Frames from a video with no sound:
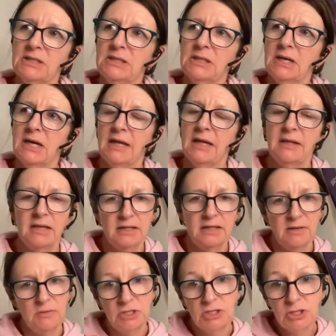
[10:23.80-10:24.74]
And then there
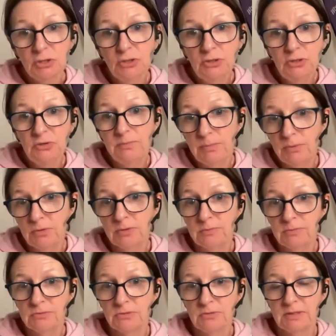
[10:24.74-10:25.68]
were two portable
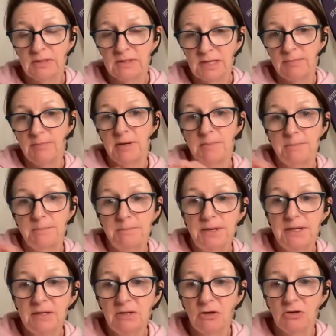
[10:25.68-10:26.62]
toilets there, but a big
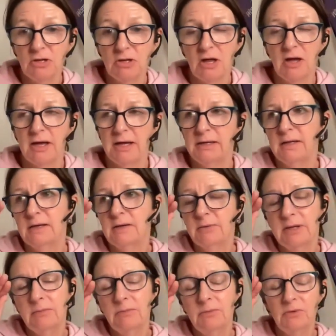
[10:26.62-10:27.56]
long line. And I went,
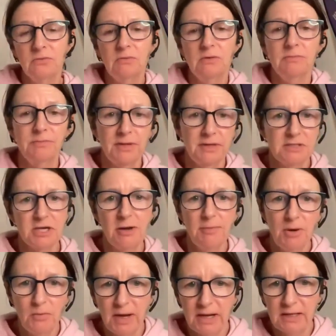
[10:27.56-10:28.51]
well, by the time I
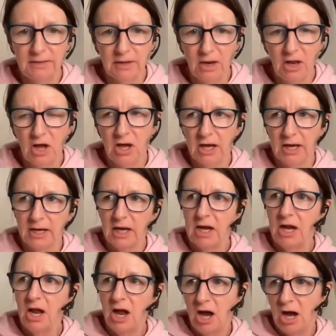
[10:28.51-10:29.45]
wait in the line,
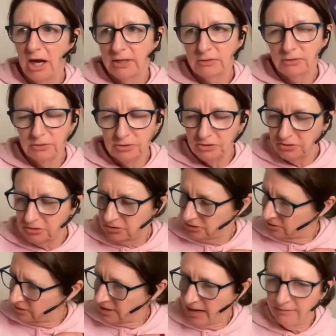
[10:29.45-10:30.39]
I could
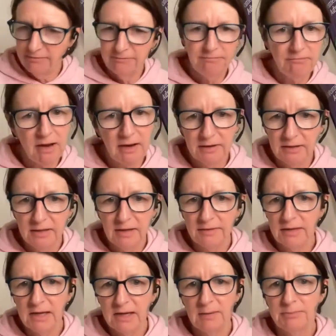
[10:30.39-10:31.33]
have run another
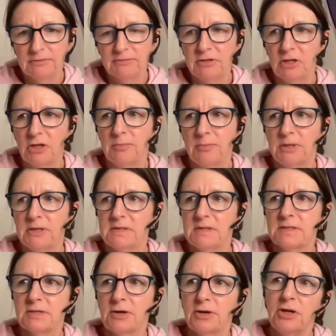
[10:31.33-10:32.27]
couple of kilometers.
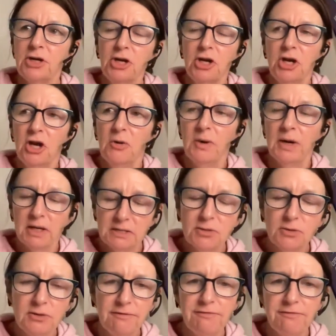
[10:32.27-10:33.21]
So when I saw
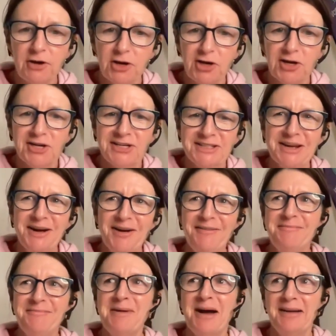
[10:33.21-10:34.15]
the photos of
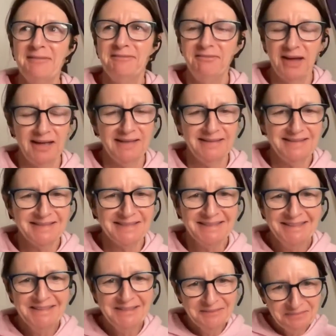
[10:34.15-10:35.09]
my face
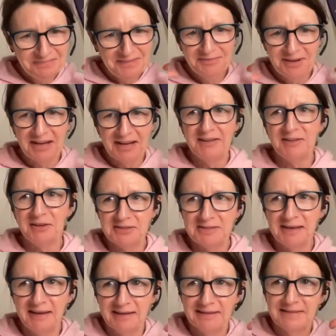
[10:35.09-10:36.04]
running those
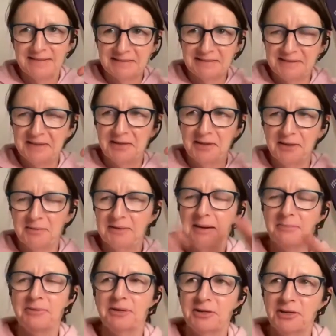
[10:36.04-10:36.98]
last
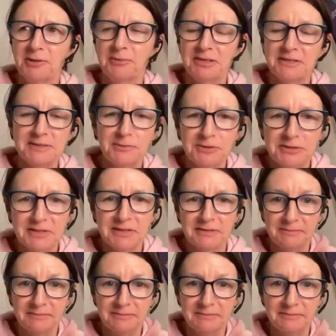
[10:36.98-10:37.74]
couple of kilometers, it wasn't